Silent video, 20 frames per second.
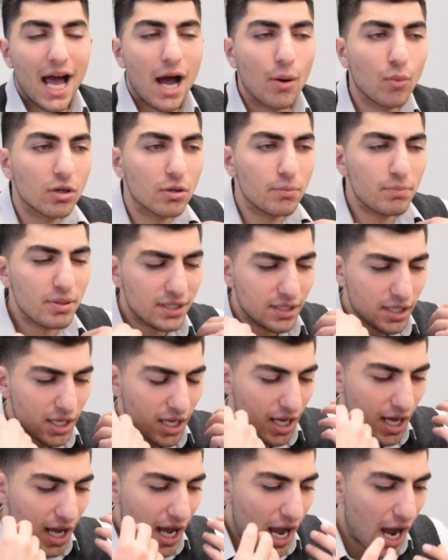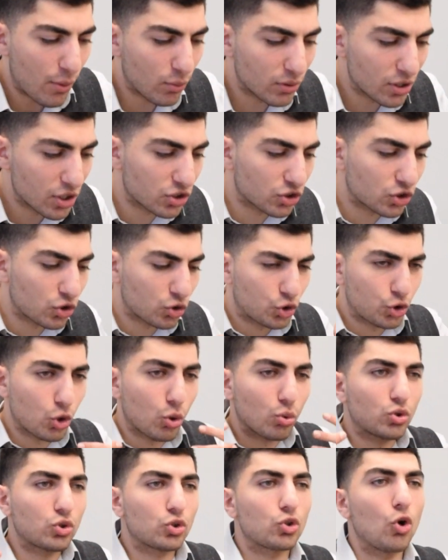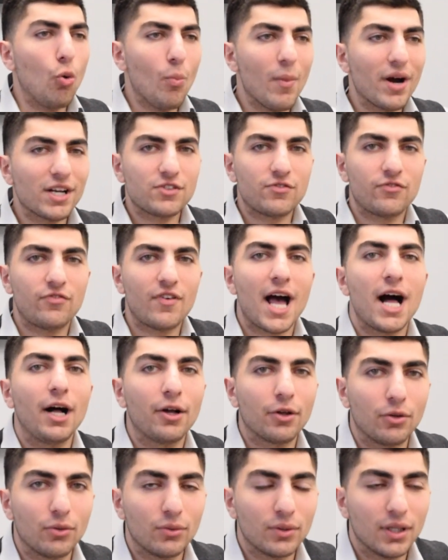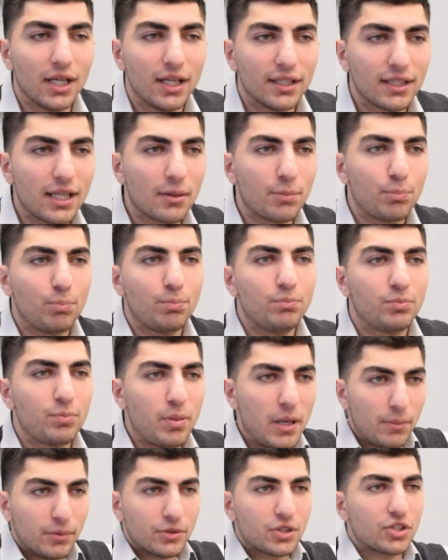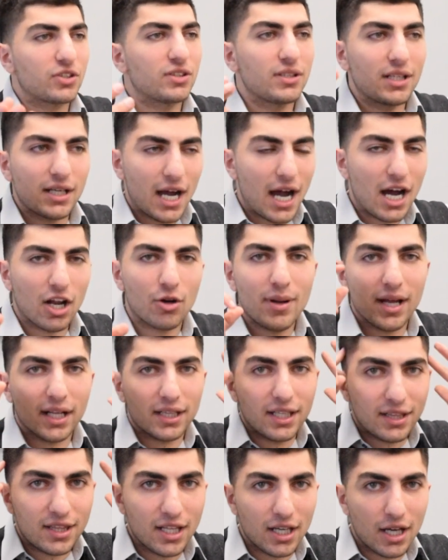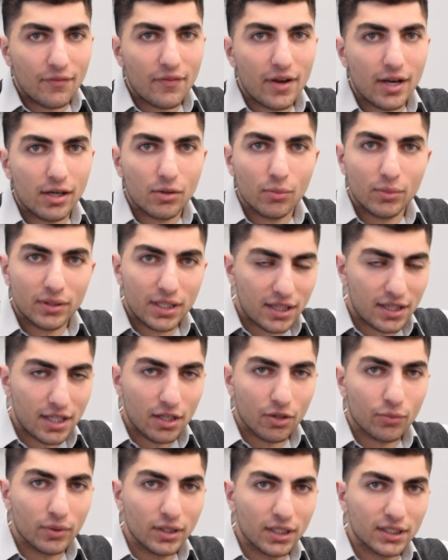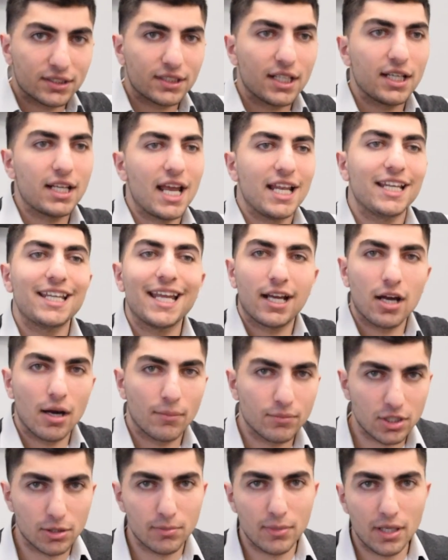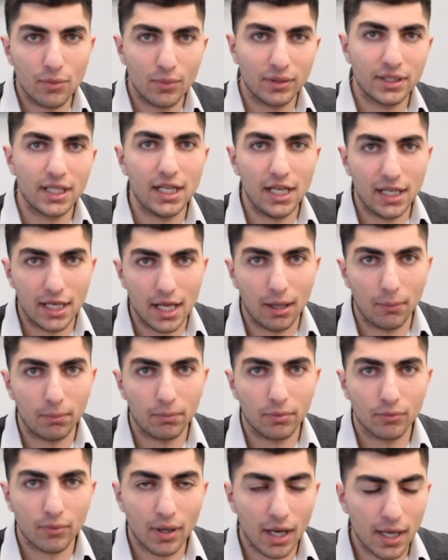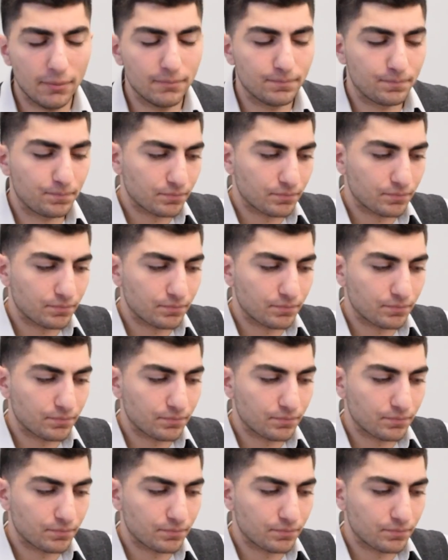I want to show so much value that people just automatically think of Aaron when they think real estate, and they come to me when they need help, right?